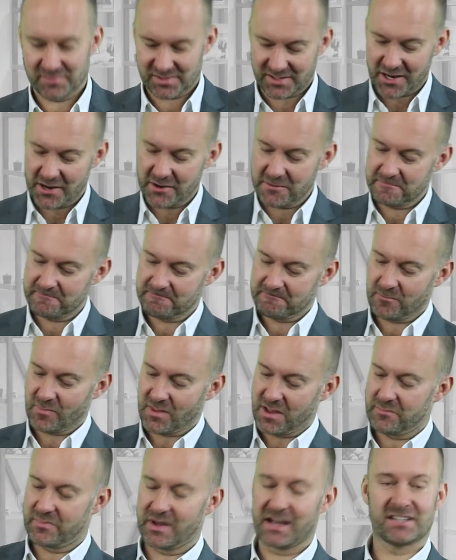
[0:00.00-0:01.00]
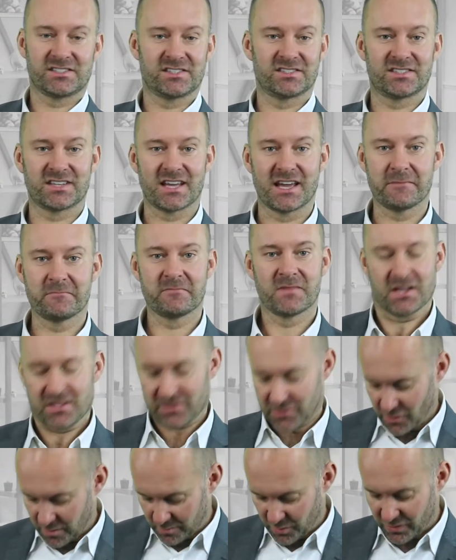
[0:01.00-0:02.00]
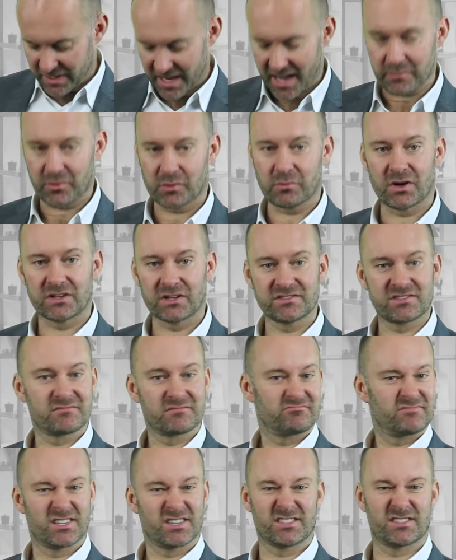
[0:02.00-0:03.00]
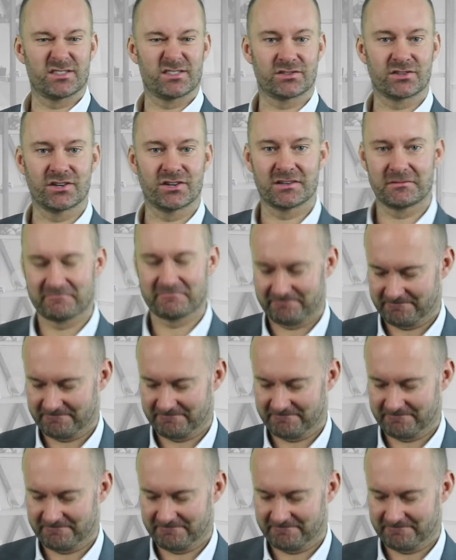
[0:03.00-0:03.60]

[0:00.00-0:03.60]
So, but as I say, the normal cable ones, just as good.